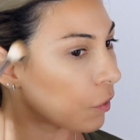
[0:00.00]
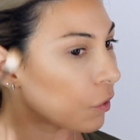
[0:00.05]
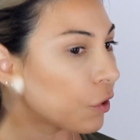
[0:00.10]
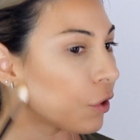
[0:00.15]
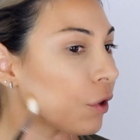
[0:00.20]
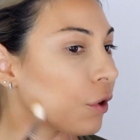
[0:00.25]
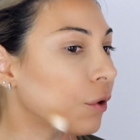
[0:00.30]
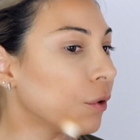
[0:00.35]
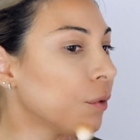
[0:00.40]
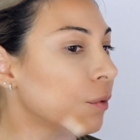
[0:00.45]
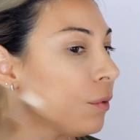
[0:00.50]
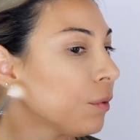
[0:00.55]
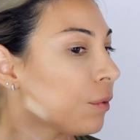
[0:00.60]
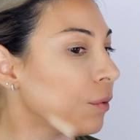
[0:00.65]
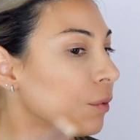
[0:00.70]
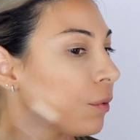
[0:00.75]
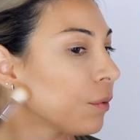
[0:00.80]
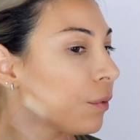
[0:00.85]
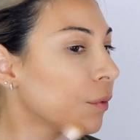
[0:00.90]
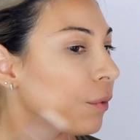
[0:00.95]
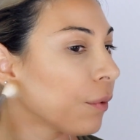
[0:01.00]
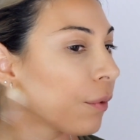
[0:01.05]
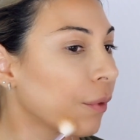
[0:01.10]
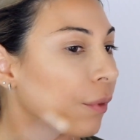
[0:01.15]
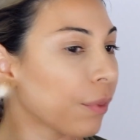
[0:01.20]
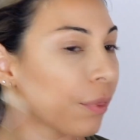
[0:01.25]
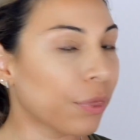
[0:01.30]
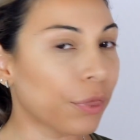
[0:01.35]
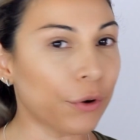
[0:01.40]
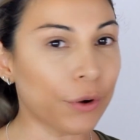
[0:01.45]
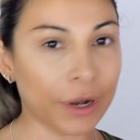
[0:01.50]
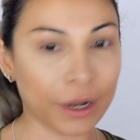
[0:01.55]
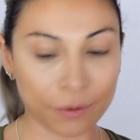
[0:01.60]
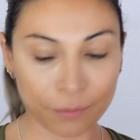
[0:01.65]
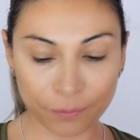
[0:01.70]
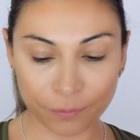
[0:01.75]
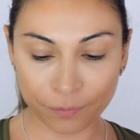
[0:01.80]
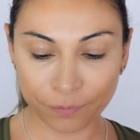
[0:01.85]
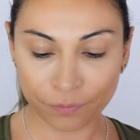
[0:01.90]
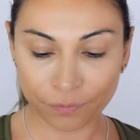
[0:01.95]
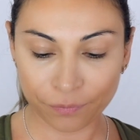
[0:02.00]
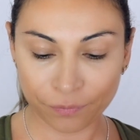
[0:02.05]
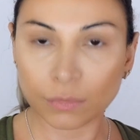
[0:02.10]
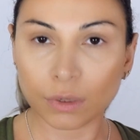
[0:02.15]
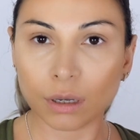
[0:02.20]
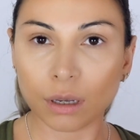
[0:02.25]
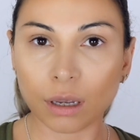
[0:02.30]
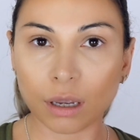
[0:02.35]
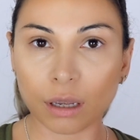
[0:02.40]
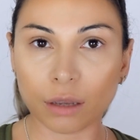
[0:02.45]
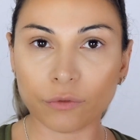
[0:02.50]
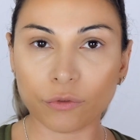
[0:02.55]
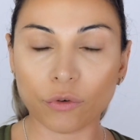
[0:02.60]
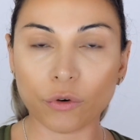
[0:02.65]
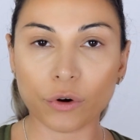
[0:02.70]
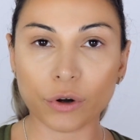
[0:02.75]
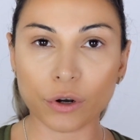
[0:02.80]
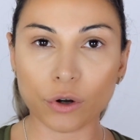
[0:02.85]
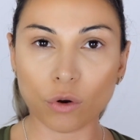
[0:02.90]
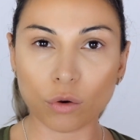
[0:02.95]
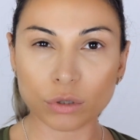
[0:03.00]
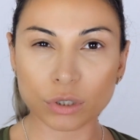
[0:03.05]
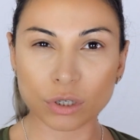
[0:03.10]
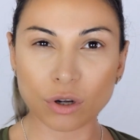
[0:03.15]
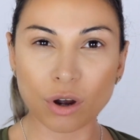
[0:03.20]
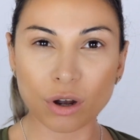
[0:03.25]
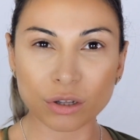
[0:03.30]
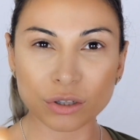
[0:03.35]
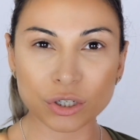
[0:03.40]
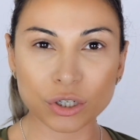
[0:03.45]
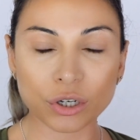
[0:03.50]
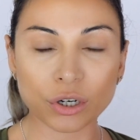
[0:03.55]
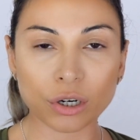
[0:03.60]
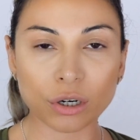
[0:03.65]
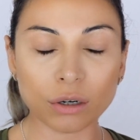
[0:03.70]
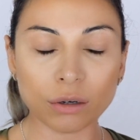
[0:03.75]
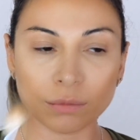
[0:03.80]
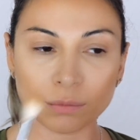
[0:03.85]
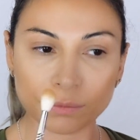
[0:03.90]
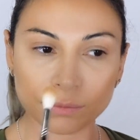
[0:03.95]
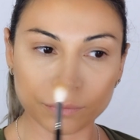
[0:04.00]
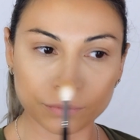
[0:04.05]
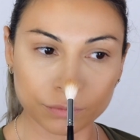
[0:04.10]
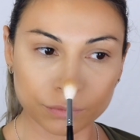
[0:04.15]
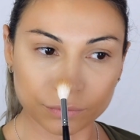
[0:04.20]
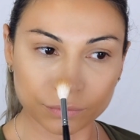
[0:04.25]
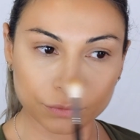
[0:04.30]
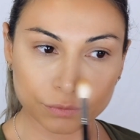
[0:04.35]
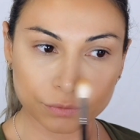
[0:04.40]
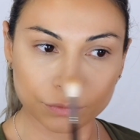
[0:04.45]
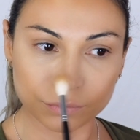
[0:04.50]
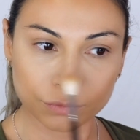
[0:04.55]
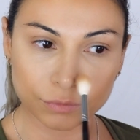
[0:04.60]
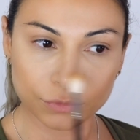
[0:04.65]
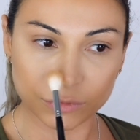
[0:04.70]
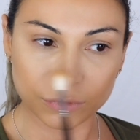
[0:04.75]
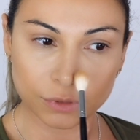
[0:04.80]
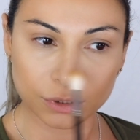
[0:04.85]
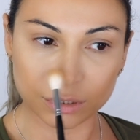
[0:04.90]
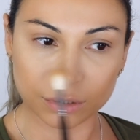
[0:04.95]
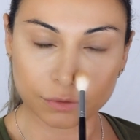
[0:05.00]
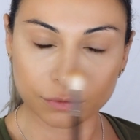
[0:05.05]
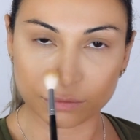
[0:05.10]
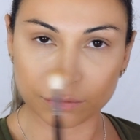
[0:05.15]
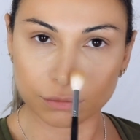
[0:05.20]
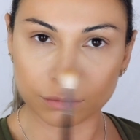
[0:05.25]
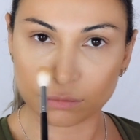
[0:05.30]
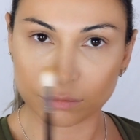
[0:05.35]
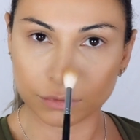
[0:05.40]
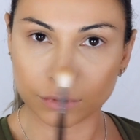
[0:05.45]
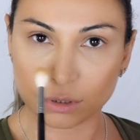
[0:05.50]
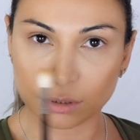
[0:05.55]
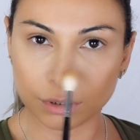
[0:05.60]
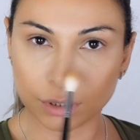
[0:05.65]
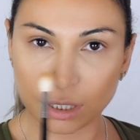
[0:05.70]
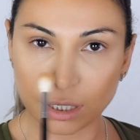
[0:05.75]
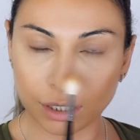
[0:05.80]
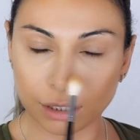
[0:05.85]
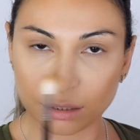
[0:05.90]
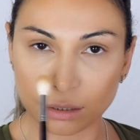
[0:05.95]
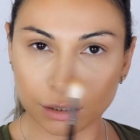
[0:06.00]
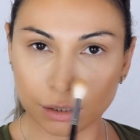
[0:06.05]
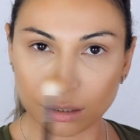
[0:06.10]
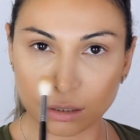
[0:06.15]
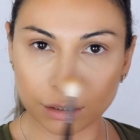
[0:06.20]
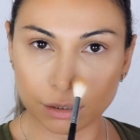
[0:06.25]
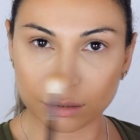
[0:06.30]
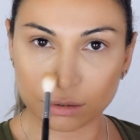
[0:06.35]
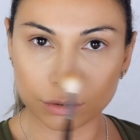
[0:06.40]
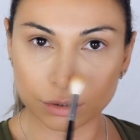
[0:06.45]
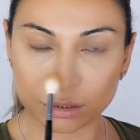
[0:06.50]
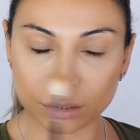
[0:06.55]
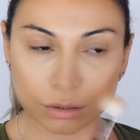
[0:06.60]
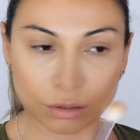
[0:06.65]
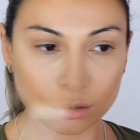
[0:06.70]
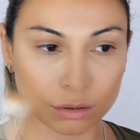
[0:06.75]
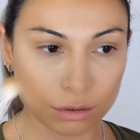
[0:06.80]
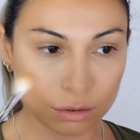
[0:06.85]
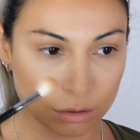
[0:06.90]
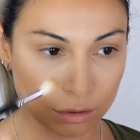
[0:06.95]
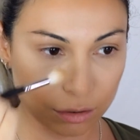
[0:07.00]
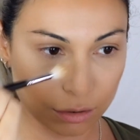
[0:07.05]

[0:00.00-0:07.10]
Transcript: 2, 3. And for the nose contour, just go lightly. I just